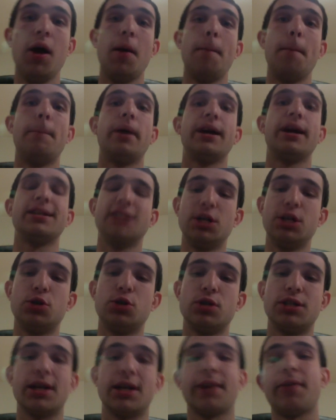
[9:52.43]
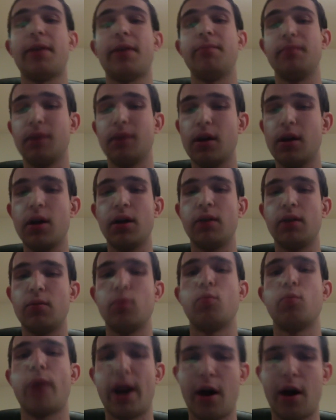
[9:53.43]
But it's interesting. And then
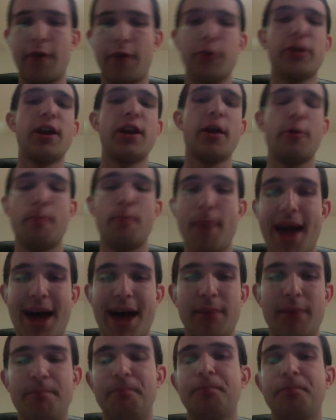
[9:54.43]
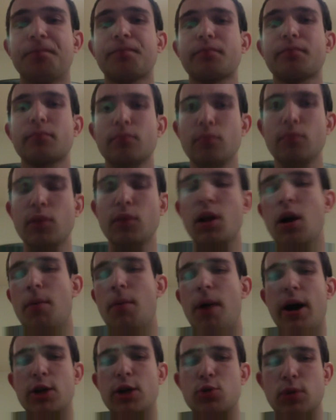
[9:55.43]
ran off with another man
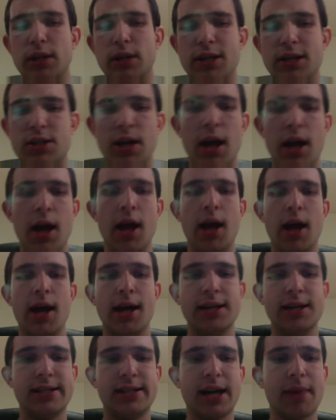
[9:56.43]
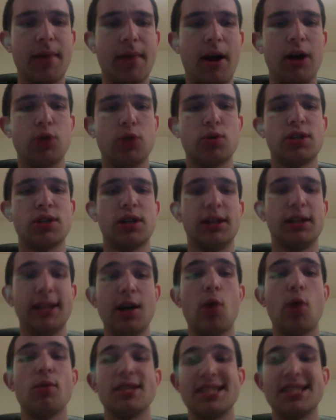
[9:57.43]
upon his release. His second marriage was to
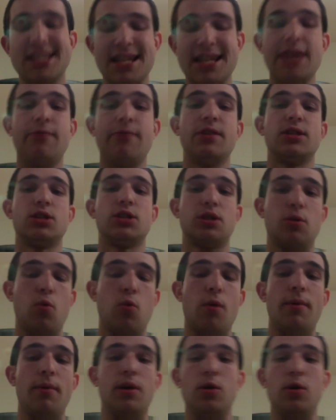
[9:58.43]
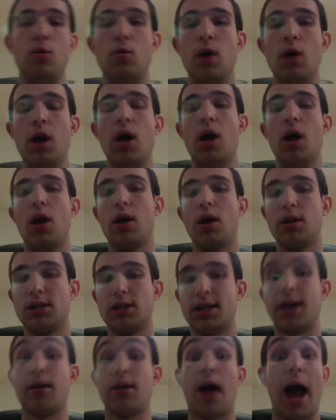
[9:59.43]
Leona Stevens, the woman who
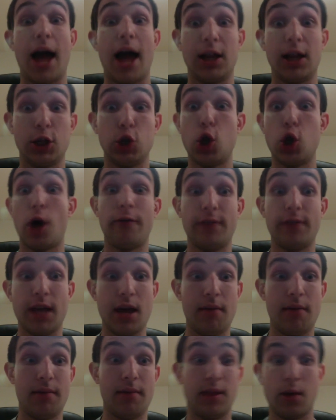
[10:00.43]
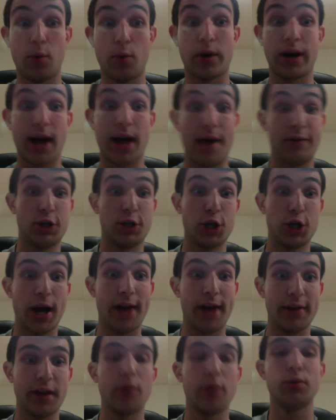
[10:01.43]
said loved him and they were going to have a
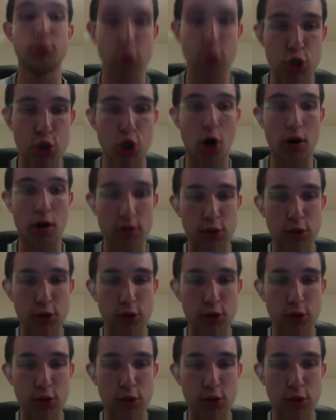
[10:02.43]
child together, which was Charles